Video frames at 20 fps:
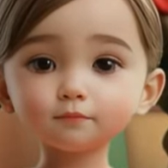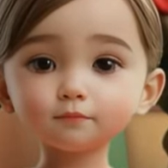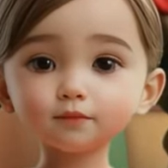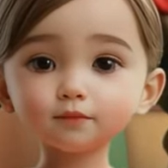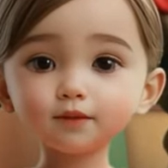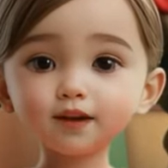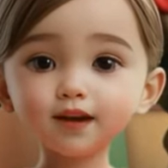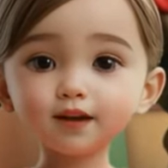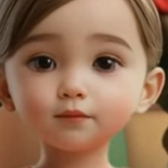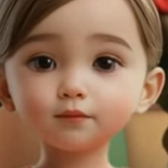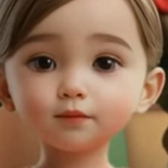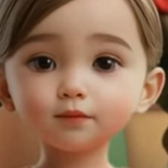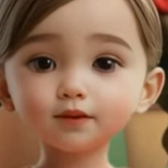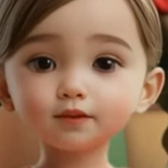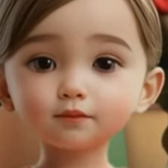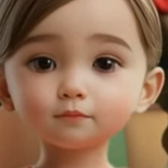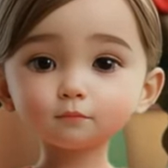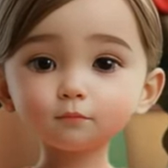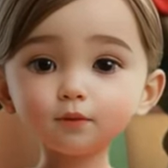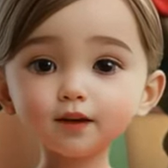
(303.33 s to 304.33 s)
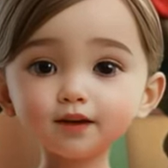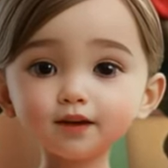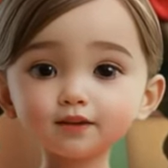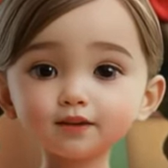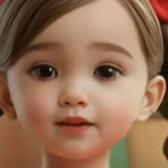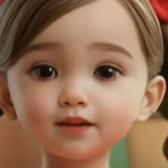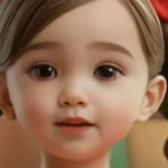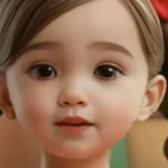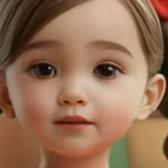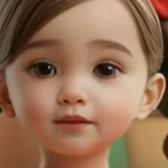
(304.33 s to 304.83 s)
Now let's write
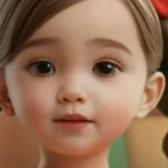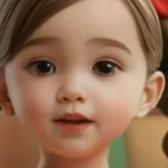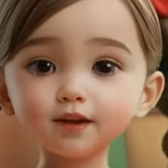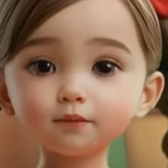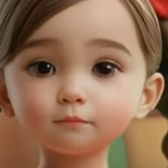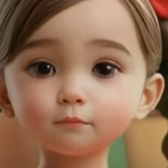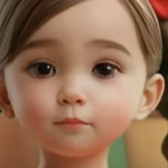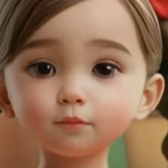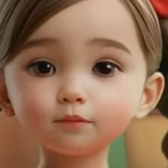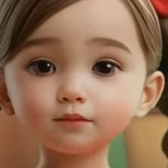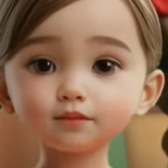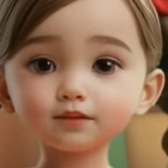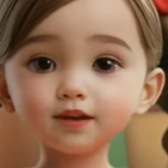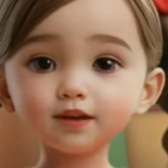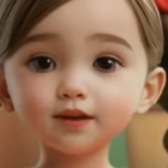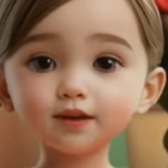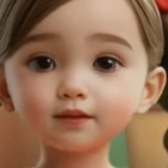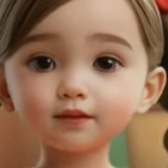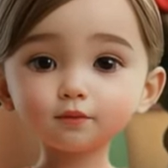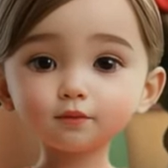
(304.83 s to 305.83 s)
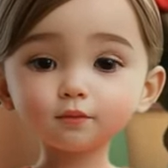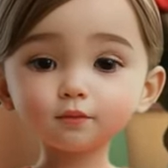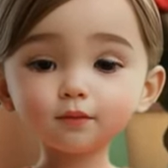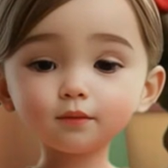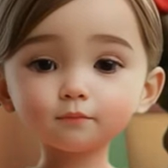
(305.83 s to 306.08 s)
an example together.